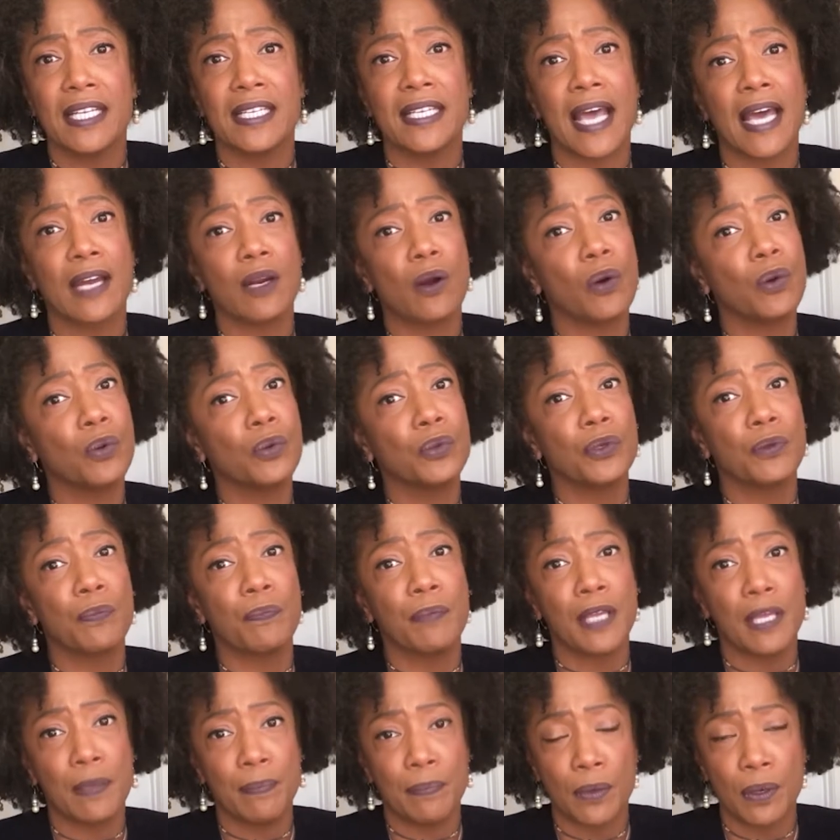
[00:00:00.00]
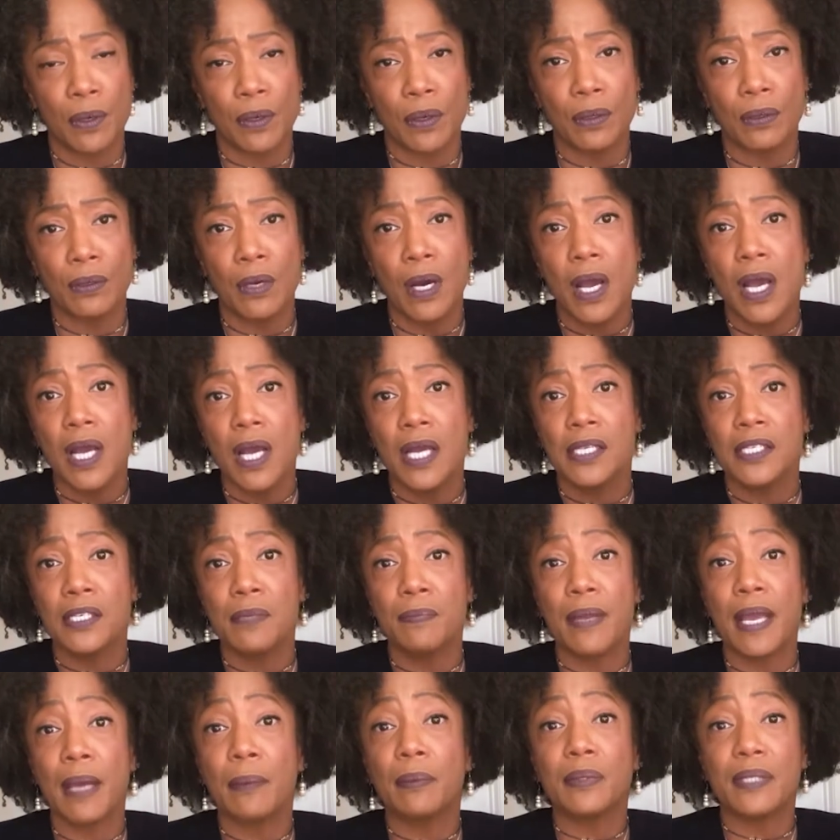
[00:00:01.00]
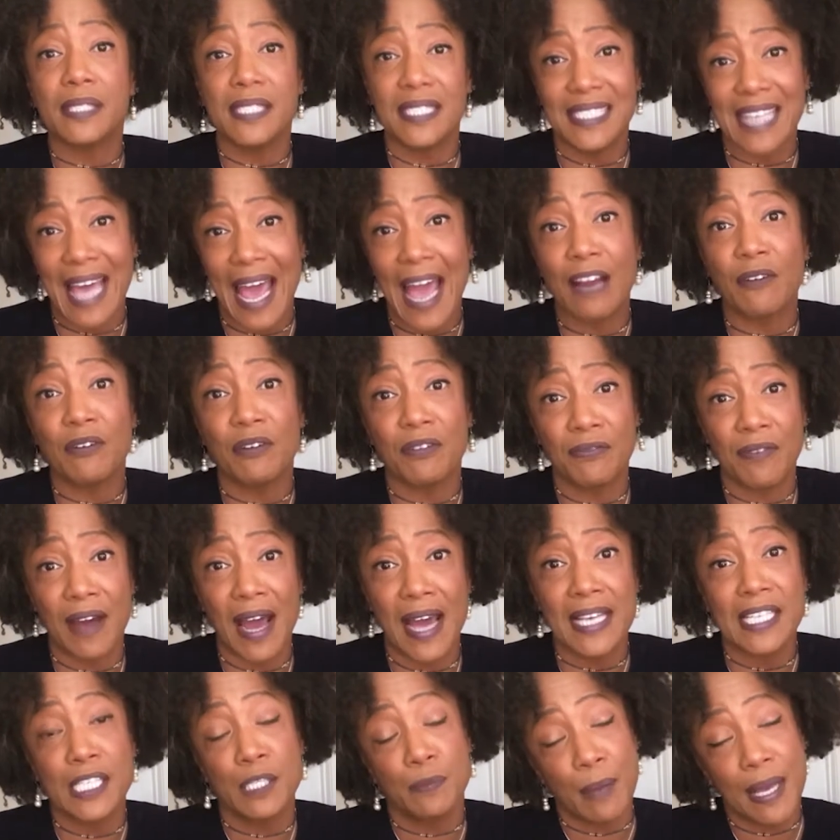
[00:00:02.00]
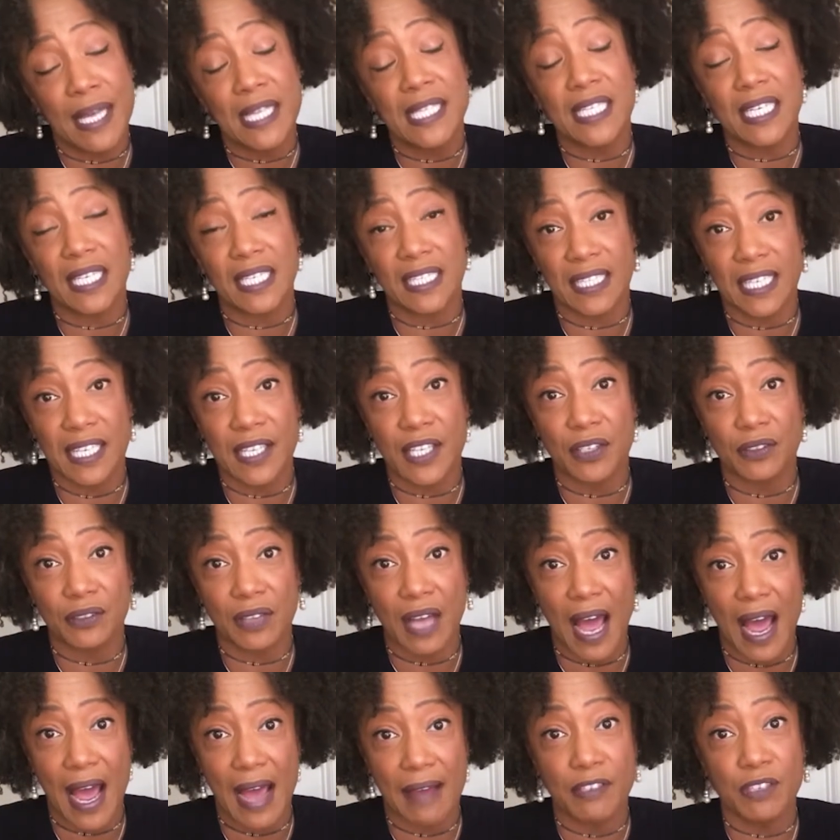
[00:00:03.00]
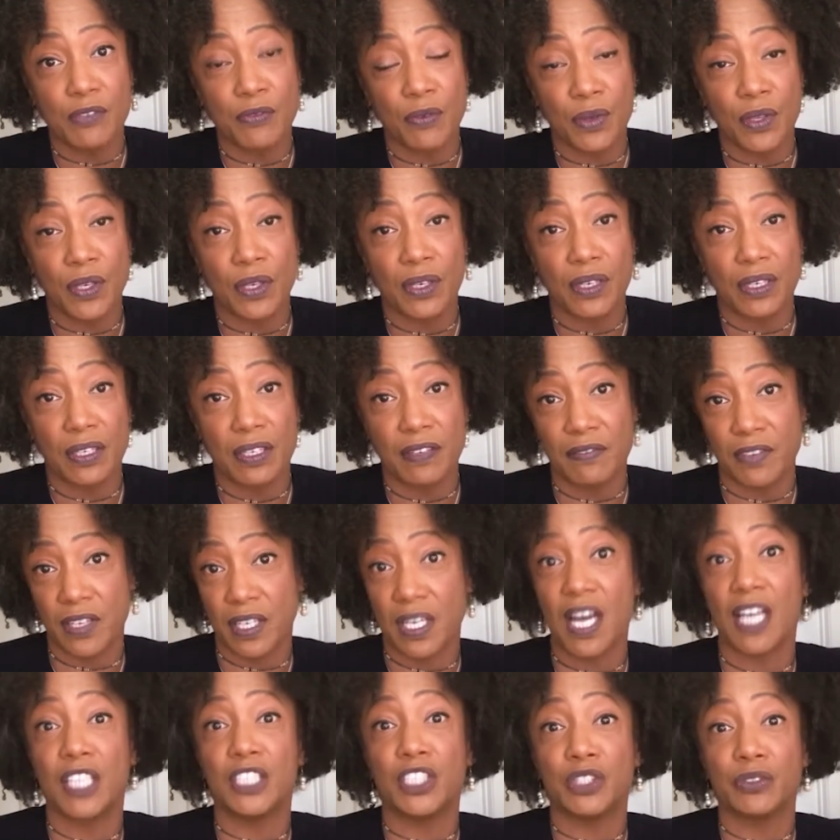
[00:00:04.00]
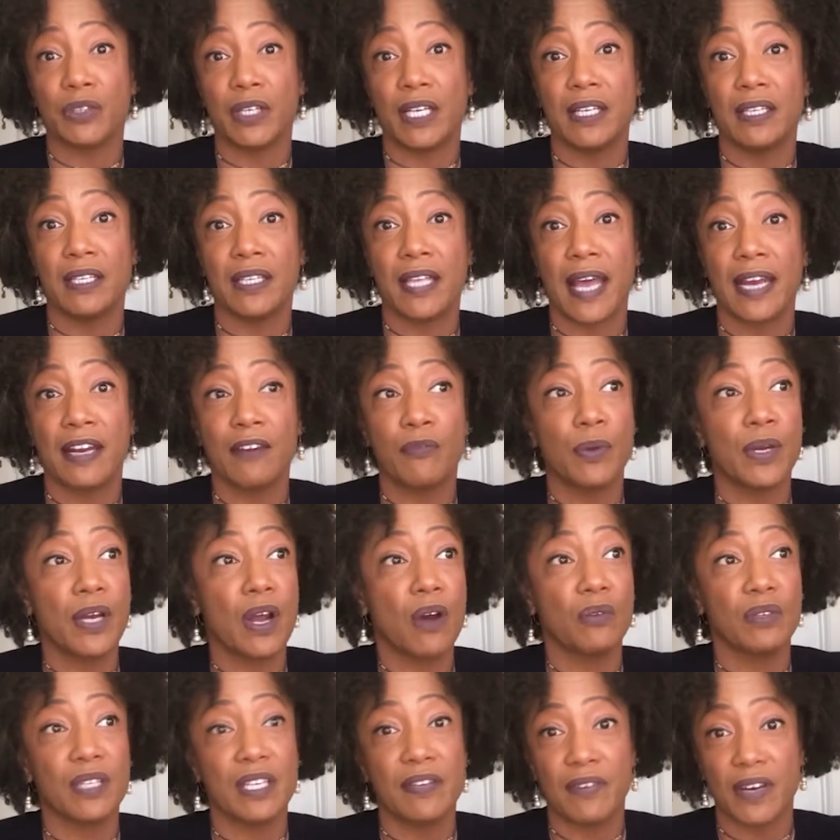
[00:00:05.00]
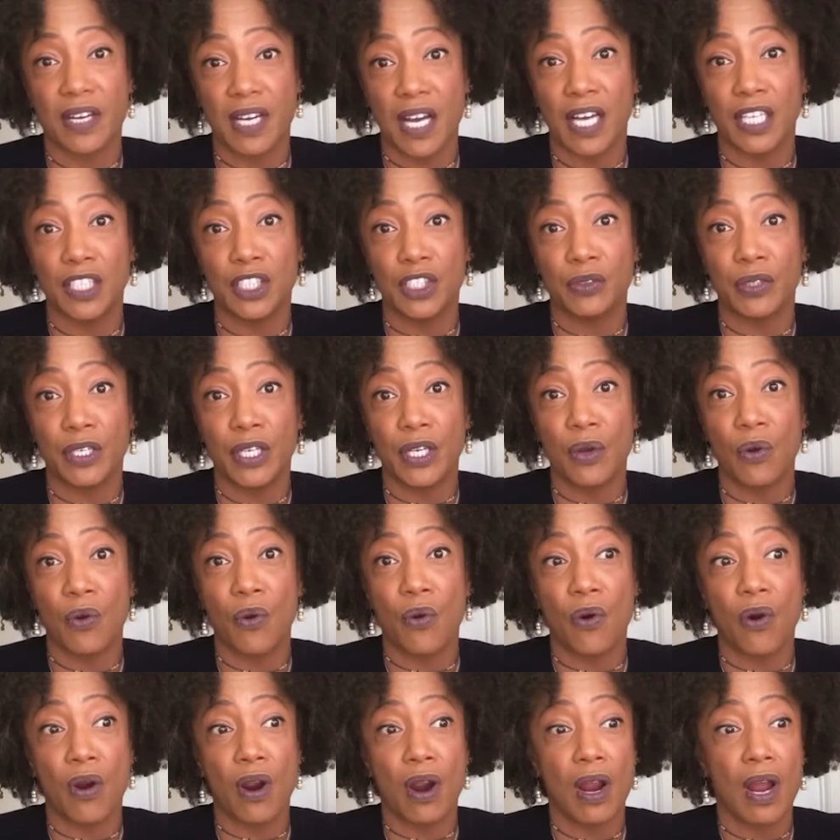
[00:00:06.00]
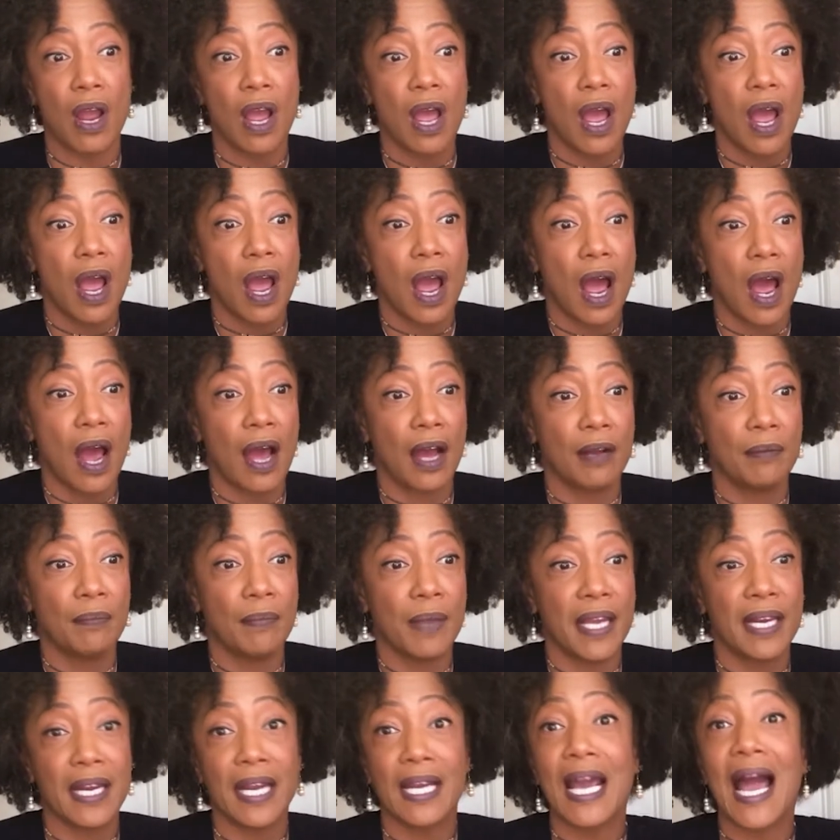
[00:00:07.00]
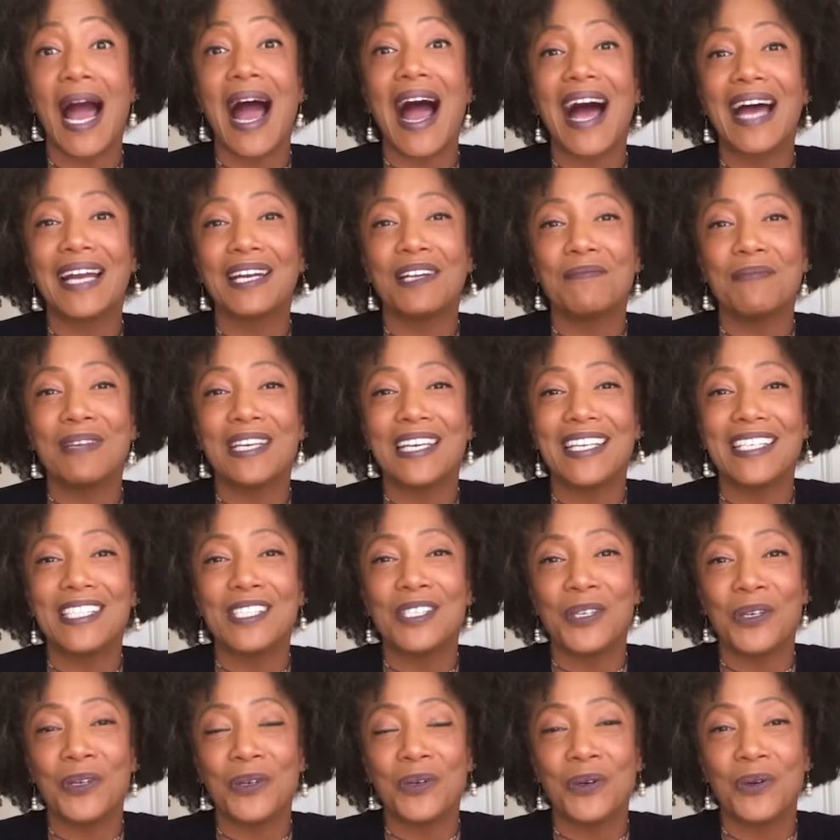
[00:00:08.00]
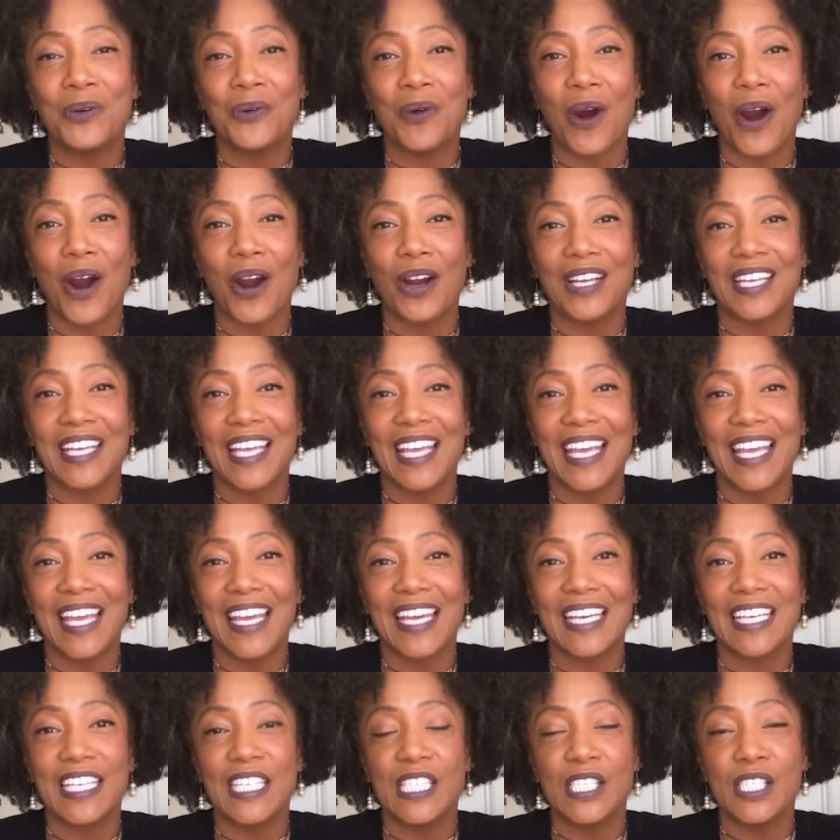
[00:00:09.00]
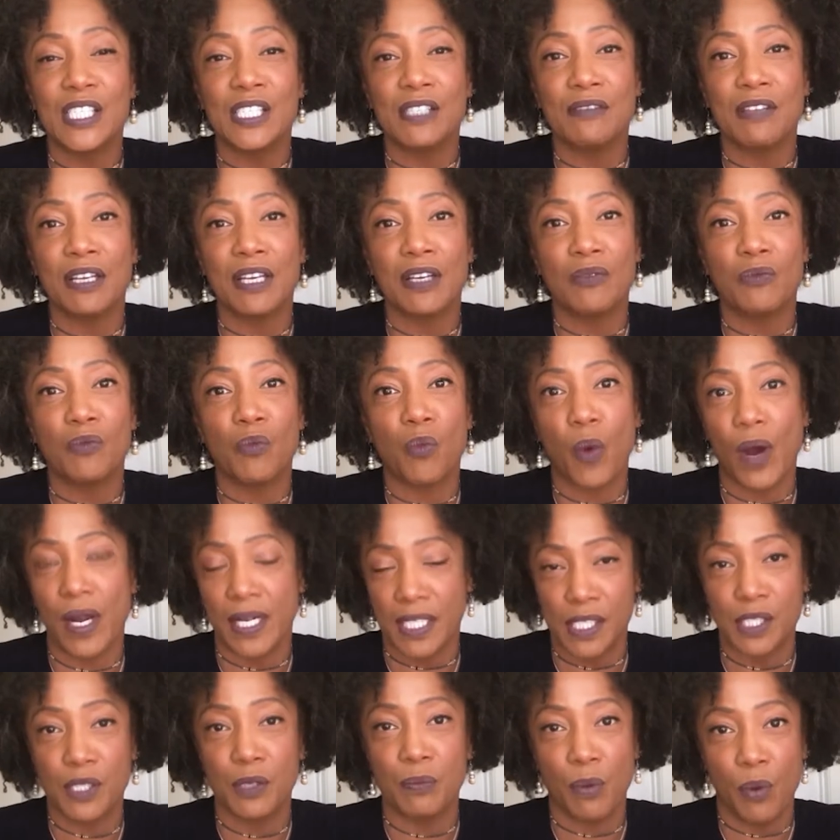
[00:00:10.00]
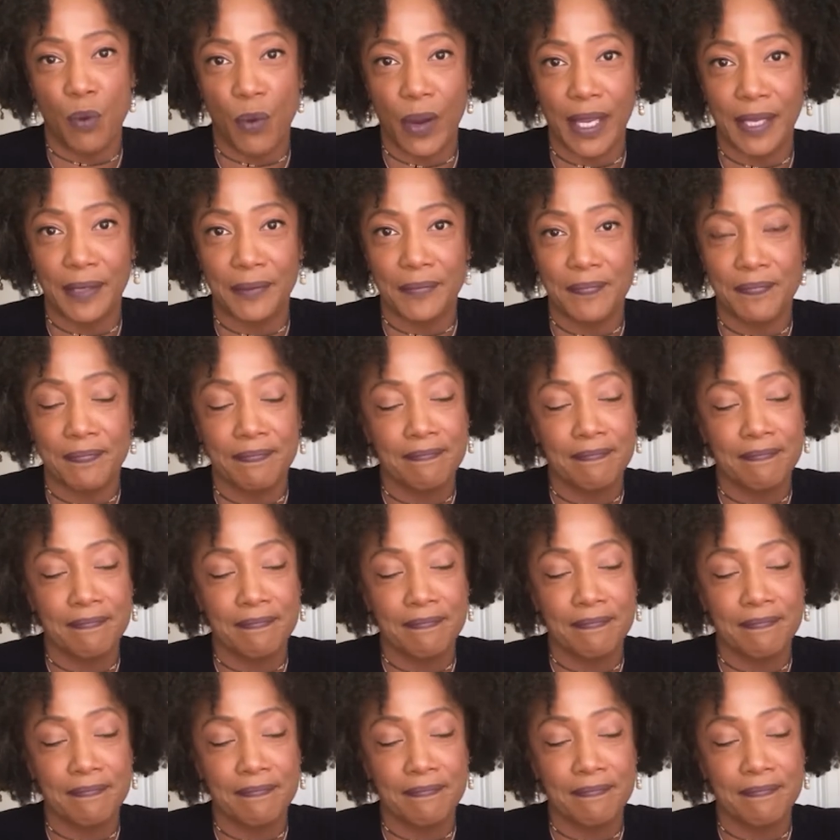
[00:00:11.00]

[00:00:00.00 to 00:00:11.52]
and that older people should be able to sacrifice basically their lives for the good of the country. That if we don't leave a country or an economy to our kids, then what's the point?